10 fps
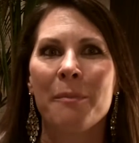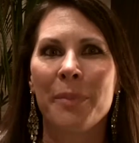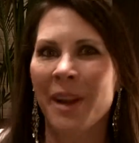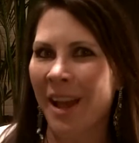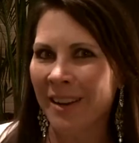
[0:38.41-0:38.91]

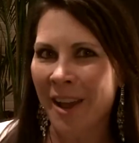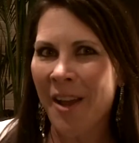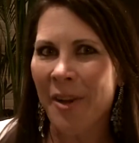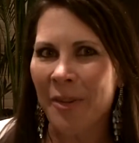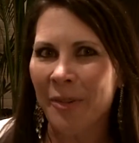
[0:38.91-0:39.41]
But I
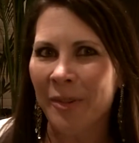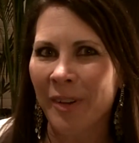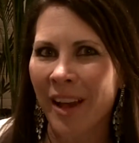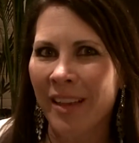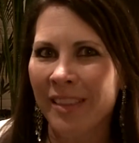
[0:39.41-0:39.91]

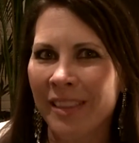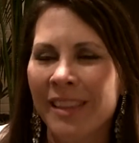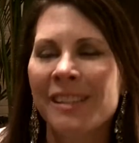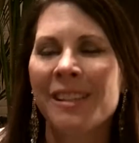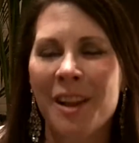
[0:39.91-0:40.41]
know
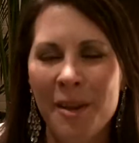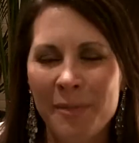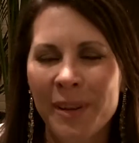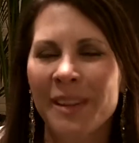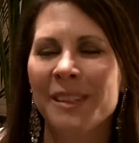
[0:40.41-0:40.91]
this
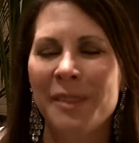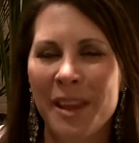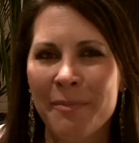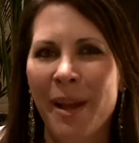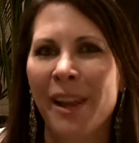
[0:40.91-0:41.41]
company is
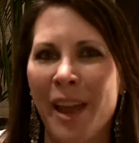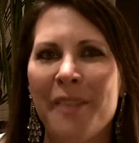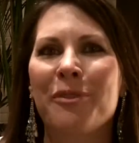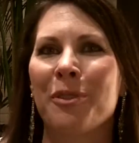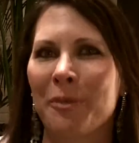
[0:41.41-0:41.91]
in my
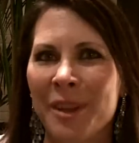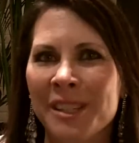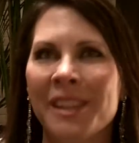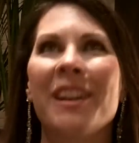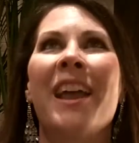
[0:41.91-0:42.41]
life for a
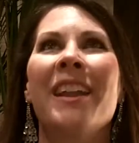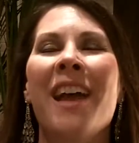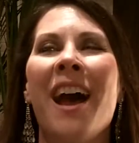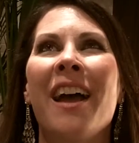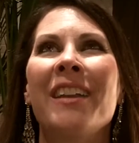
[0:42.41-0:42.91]
reason and
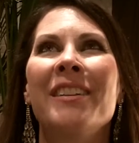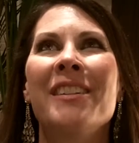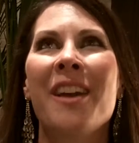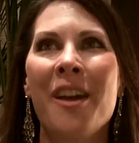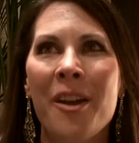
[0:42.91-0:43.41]
I
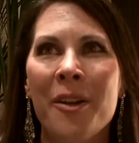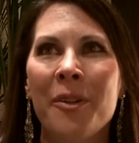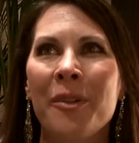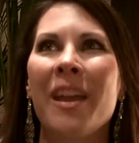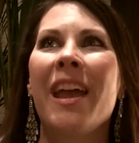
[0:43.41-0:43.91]

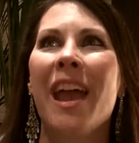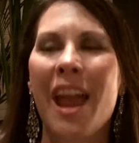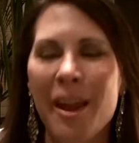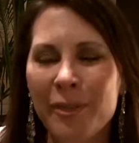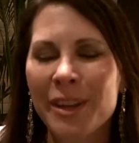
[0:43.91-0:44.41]

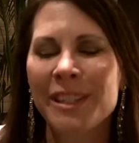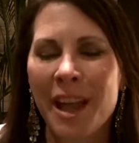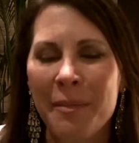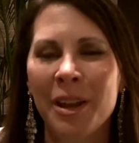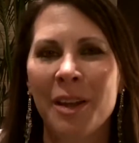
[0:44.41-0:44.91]
know every
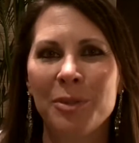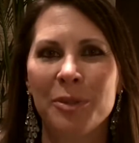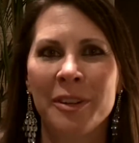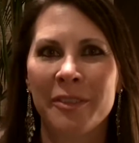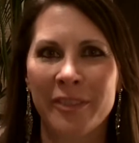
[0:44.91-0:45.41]
time I come to
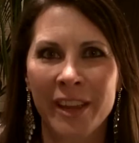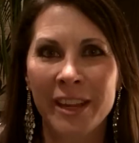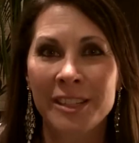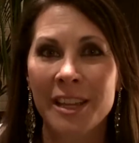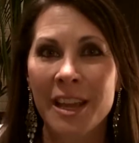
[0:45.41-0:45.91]
an
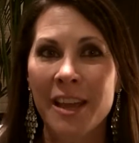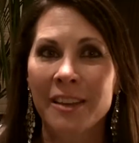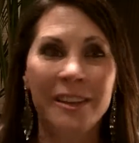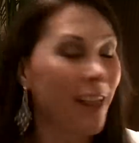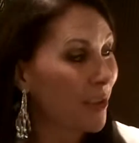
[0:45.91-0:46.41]
event,
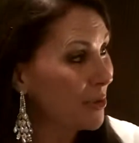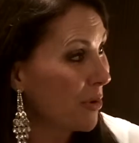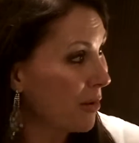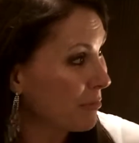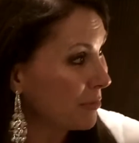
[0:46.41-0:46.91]
not only
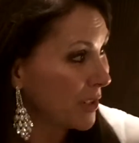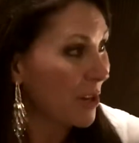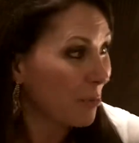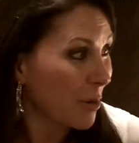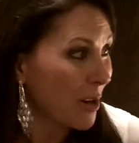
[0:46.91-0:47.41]
do I
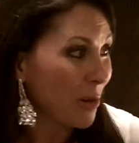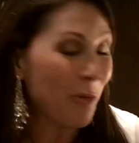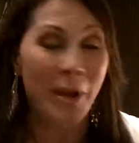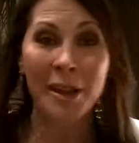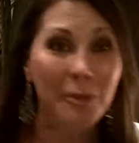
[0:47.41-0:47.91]
get
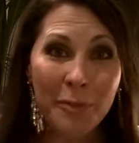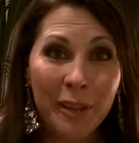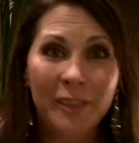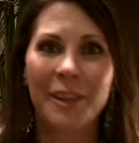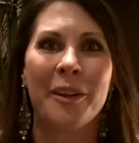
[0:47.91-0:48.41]
reacquainted
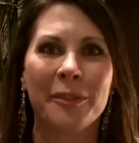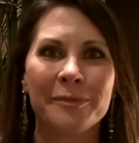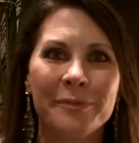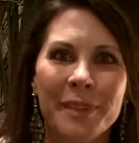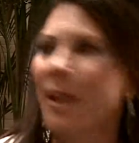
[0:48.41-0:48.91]
with, you know,
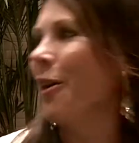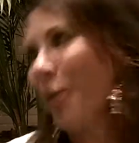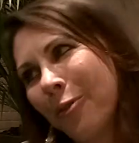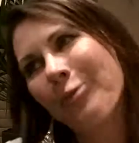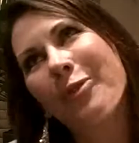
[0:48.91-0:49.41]

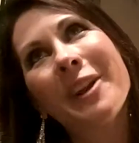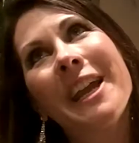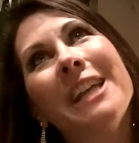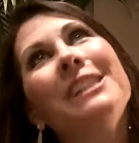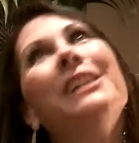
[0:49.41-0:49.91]
old
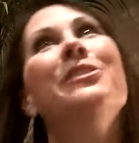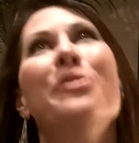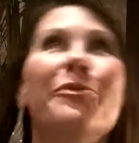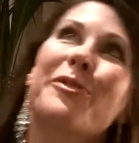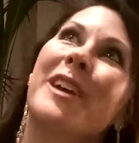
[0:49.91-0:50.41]
friends and
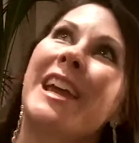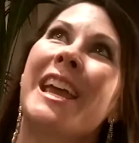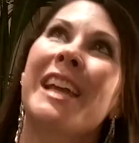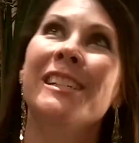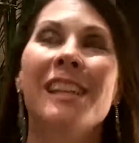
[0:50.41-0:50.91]
new
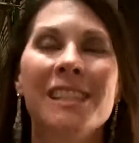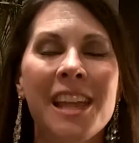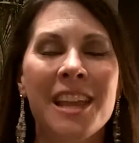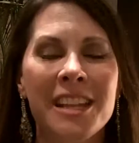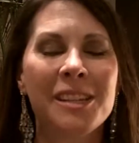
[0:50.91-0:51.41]
friends, it's
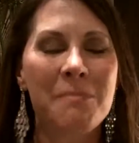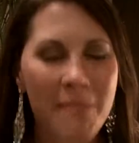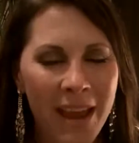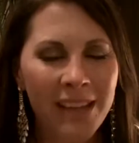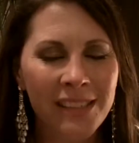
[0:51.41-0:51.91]
like it's
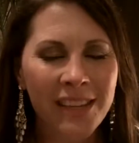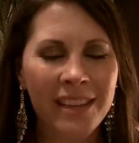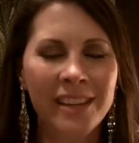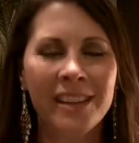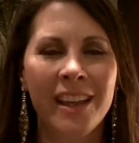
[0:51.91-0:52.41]

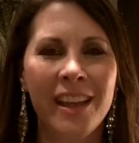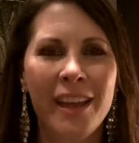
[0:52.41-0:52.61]
amazing